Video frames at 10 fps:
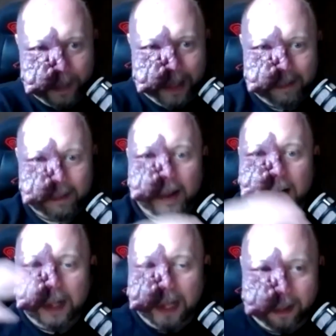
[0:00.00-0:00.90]
base,
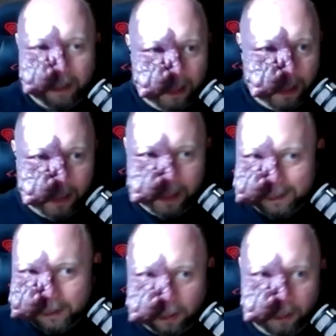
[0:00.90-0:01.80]
like an
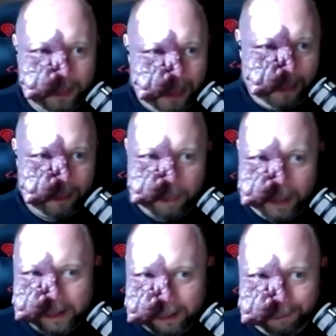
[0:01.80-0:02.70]
external
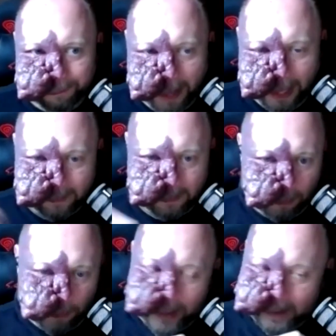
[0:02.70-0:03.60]
database of facts,
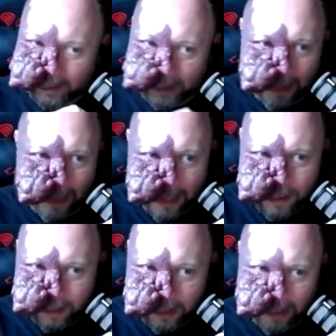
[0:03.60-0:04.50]
a reasoning
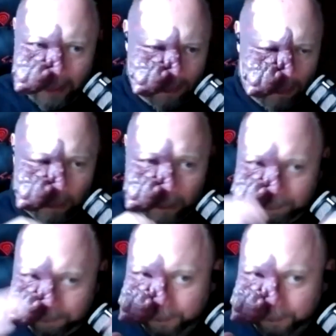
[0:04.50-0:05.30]
engine, and so on.